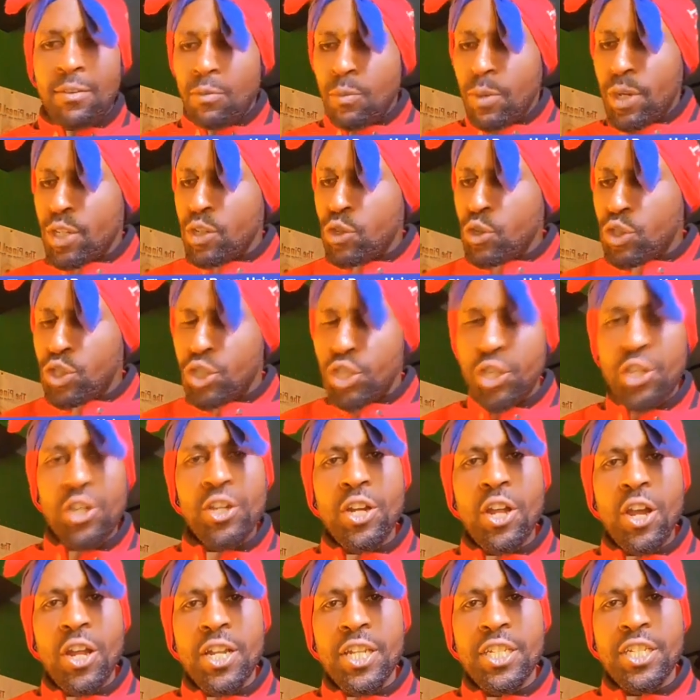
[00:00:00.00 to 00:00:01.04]
When you
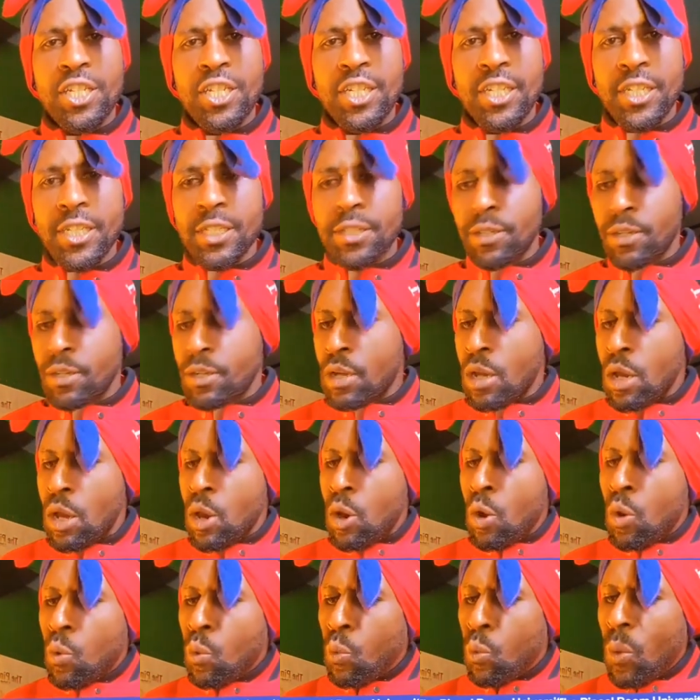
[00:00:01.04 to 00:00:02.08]
turn on a gene,
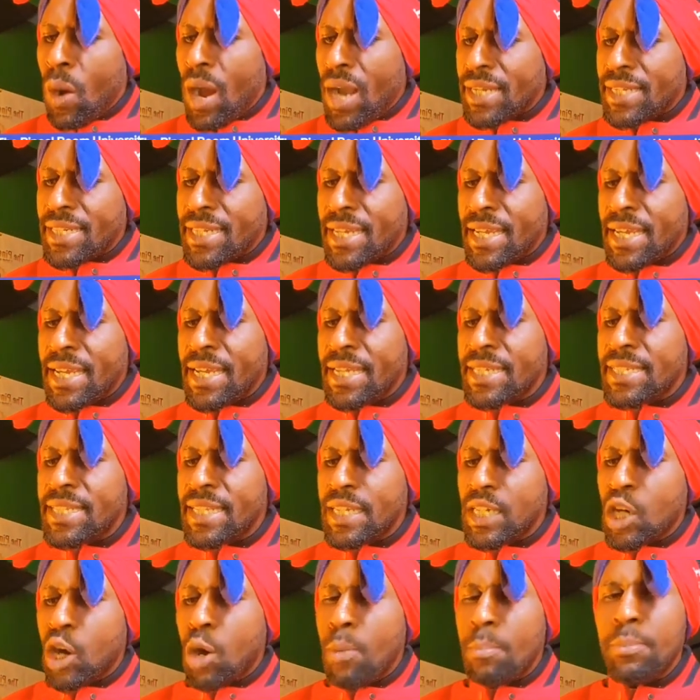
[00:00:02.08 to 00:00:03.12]
what is
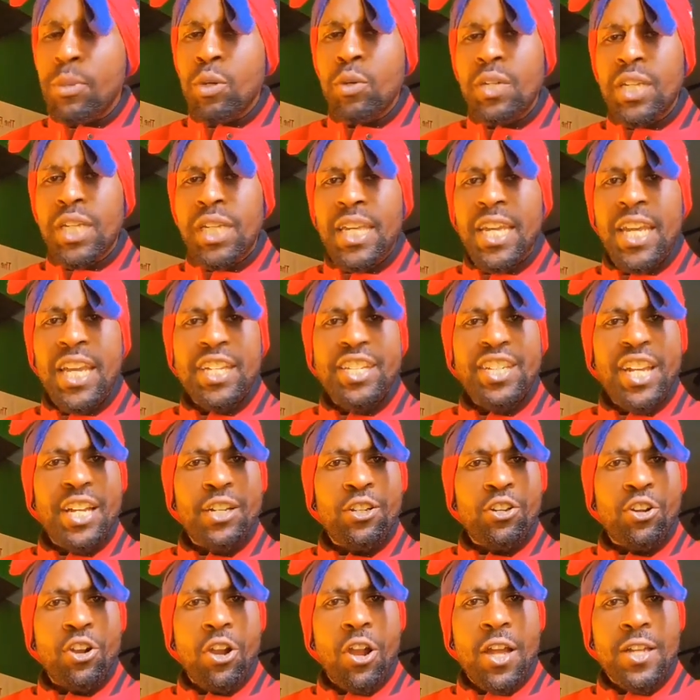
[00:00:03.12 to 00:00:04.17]
the
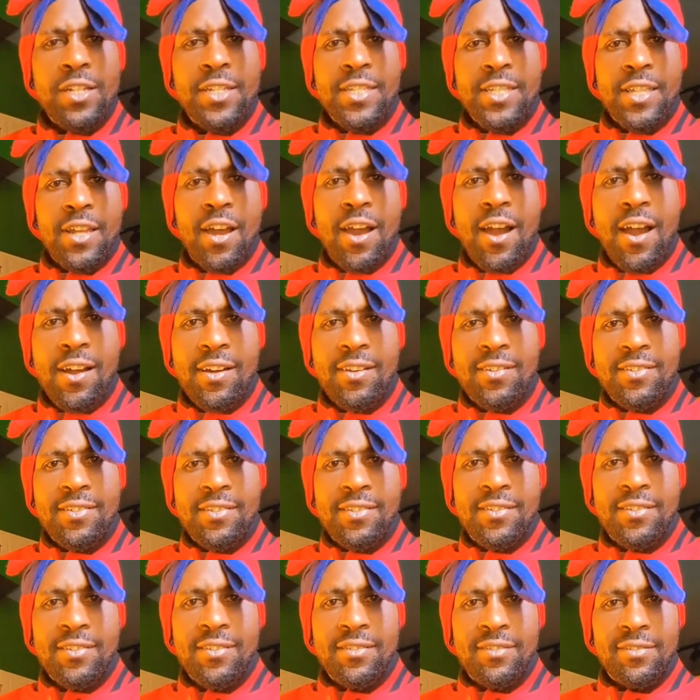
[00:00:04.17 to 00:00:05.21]
communication
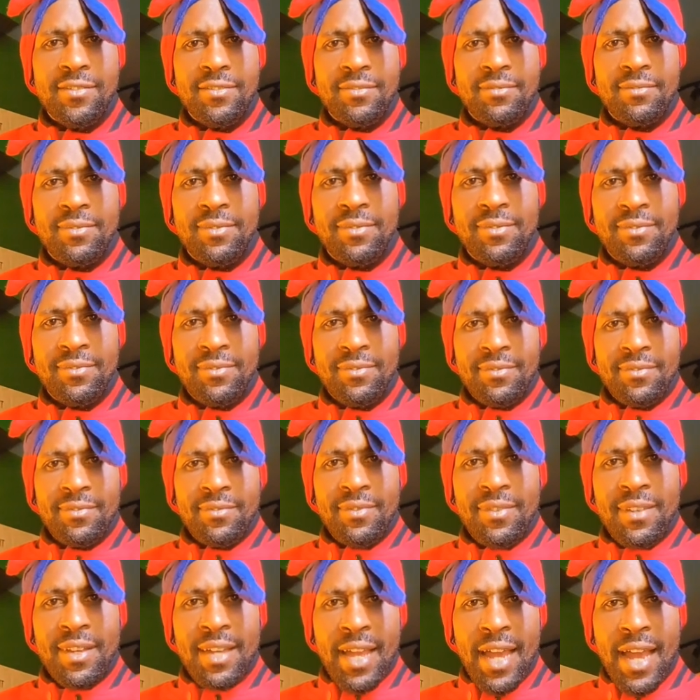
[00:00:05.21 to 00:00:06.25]
crosstalks
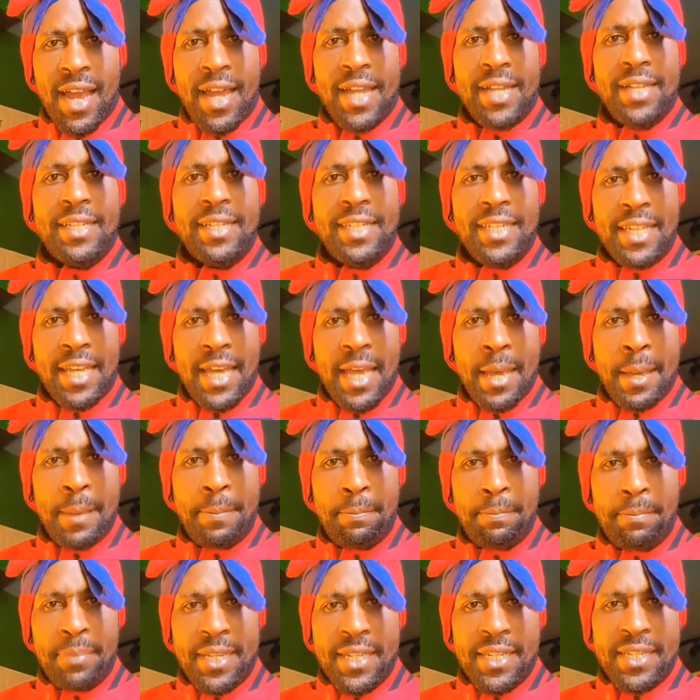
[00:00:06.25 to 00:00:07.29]
at the
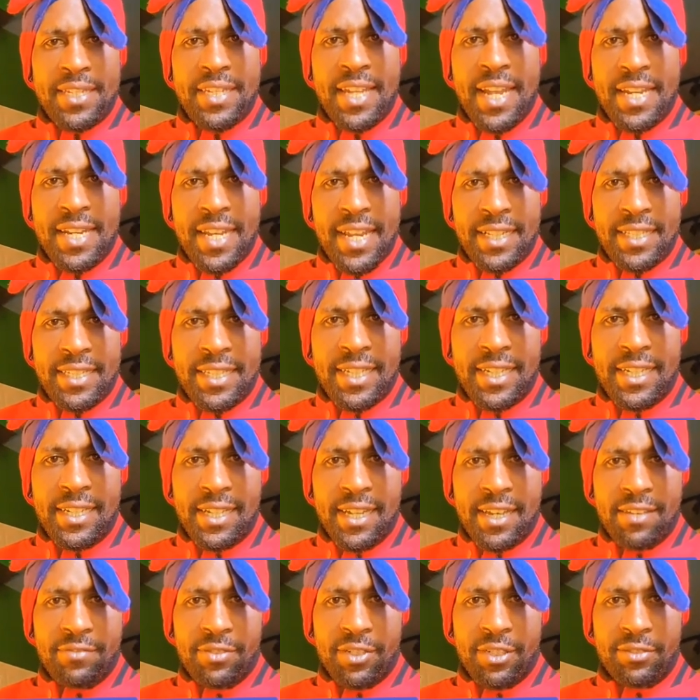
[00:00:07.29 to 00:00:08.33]
epigenetic
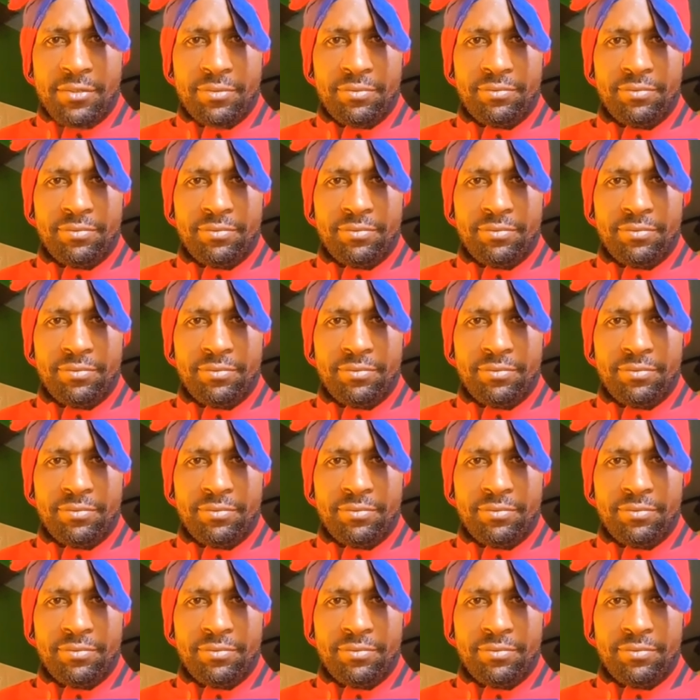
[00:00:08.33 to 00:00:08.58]
level,